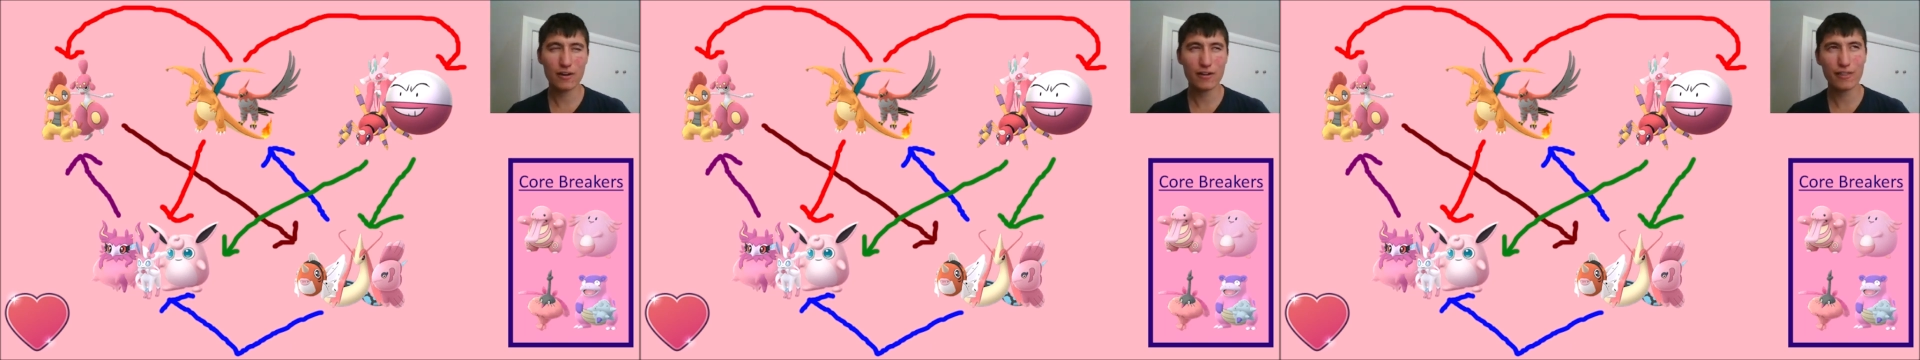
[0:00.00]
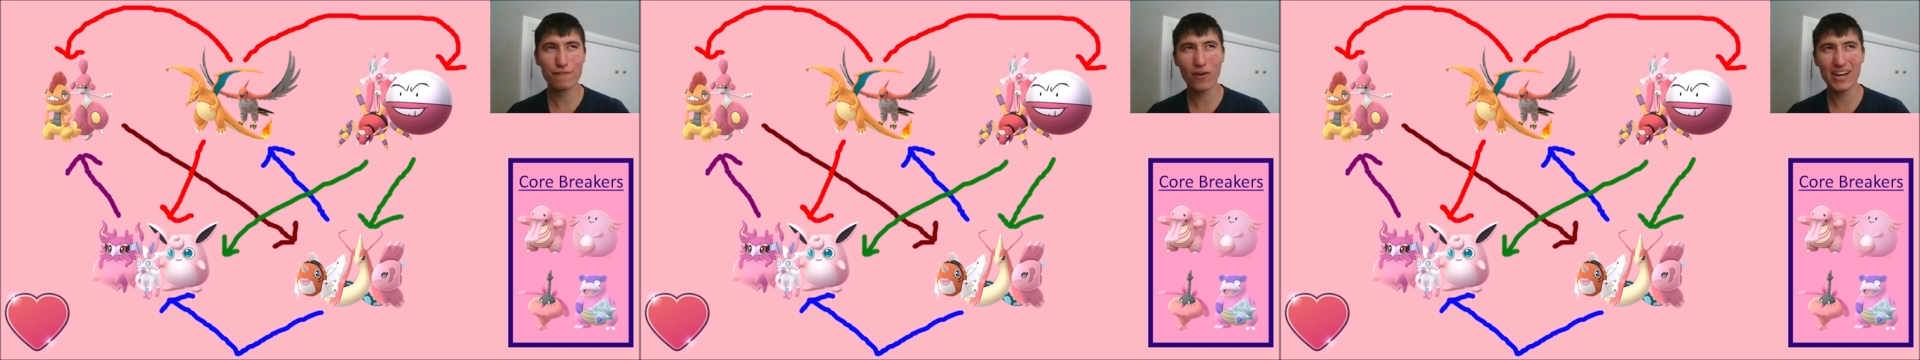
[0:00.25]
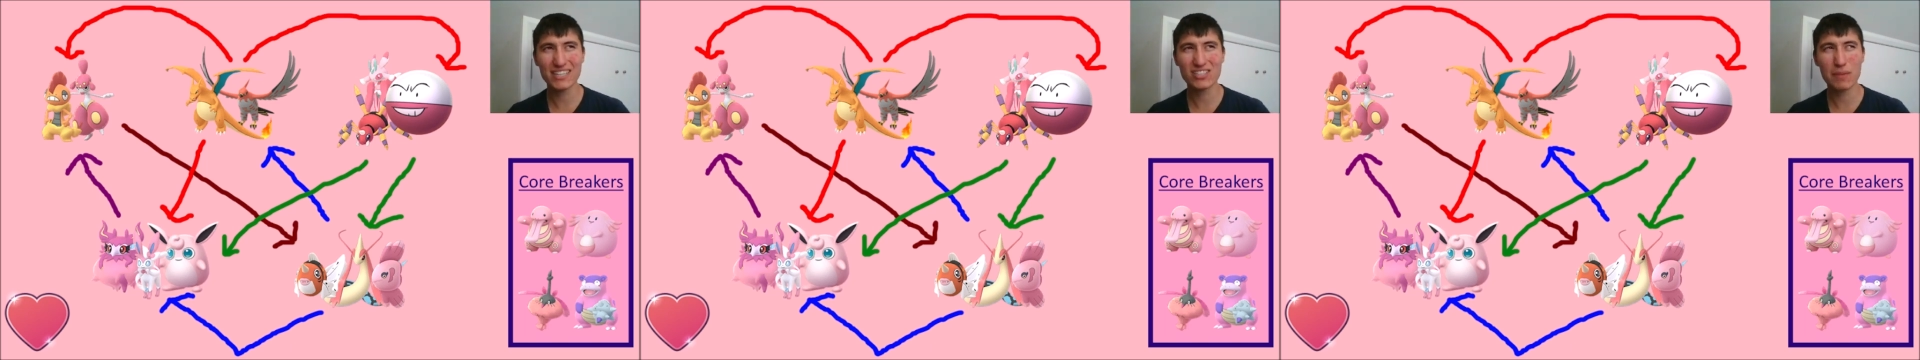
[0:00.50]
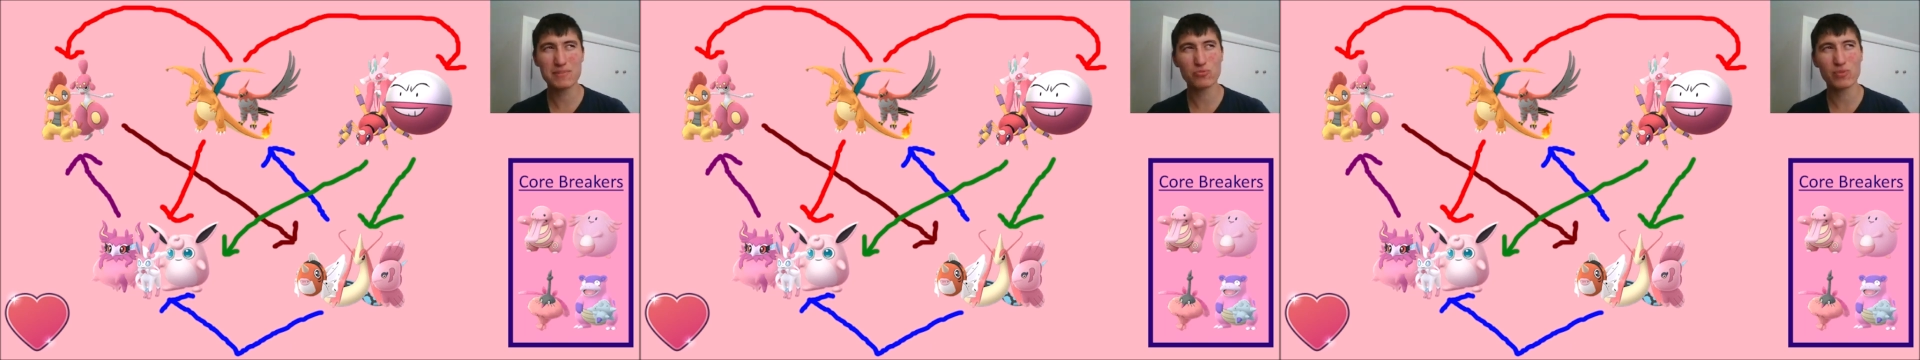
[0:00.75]
the fighting
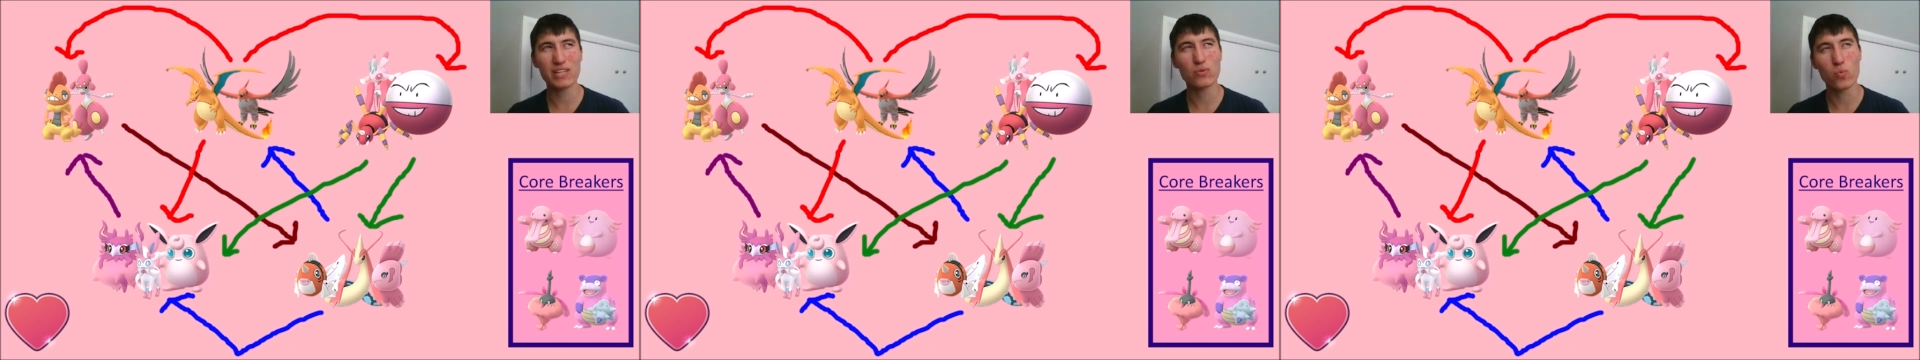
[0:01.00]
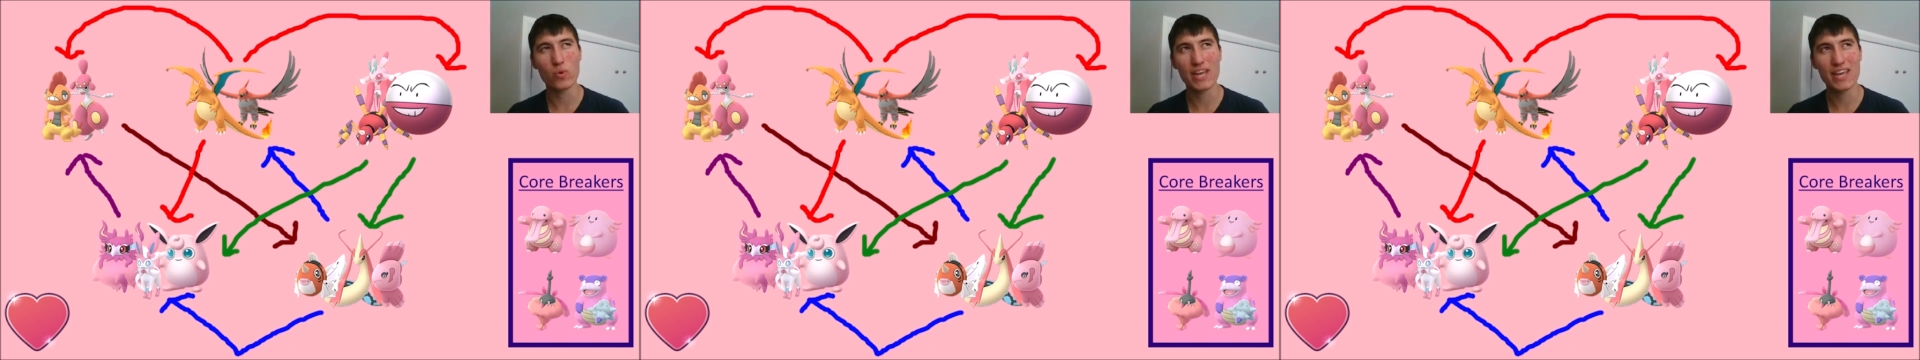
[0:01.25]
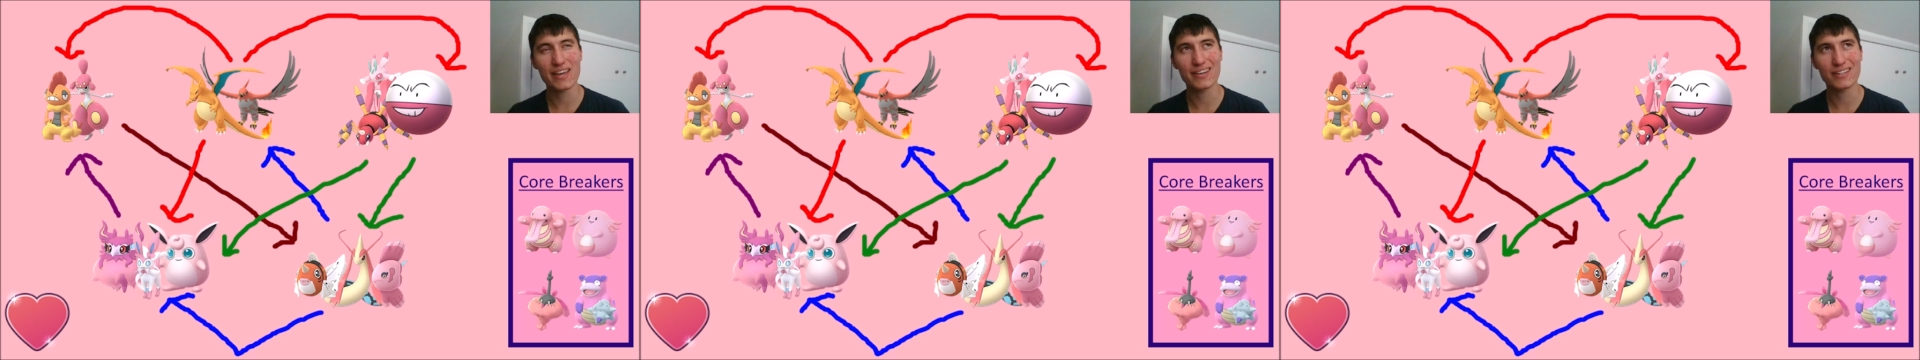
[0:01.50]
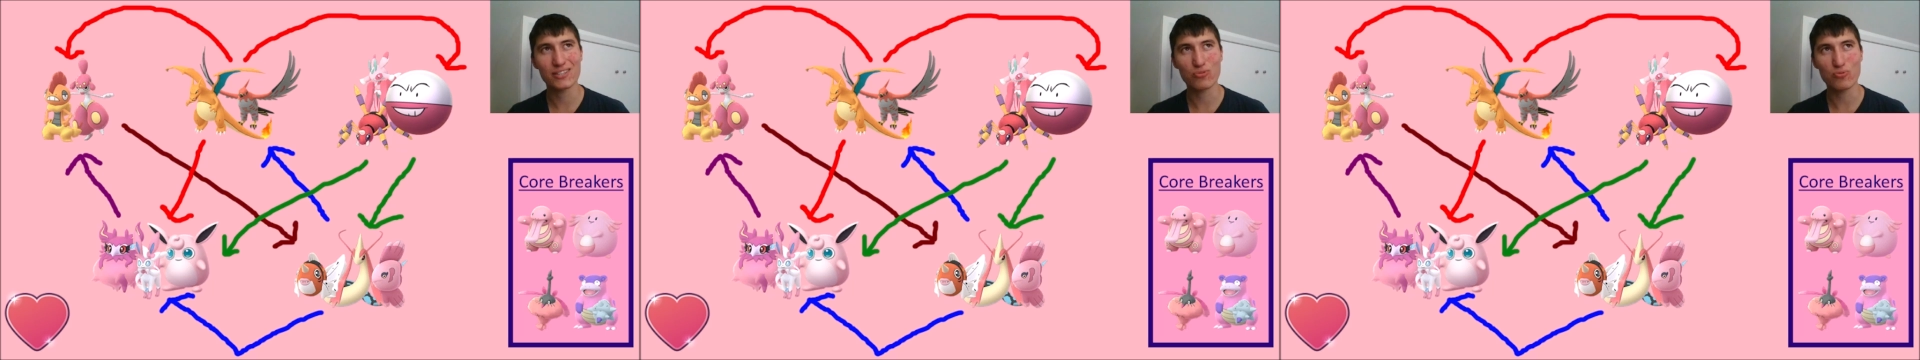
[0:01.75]
type is a really weird
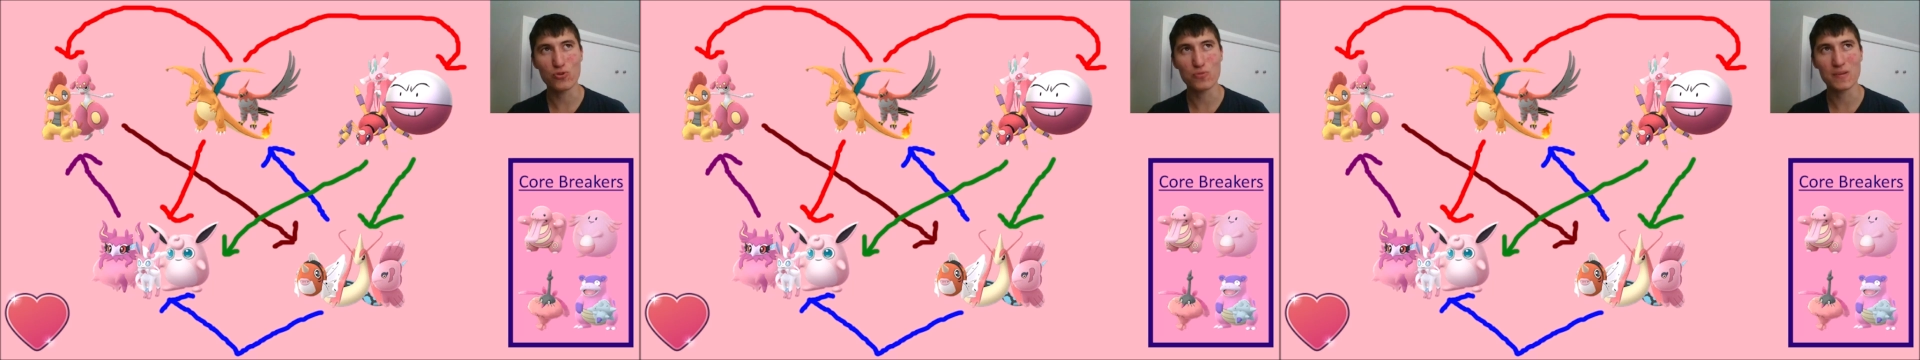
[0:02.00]
group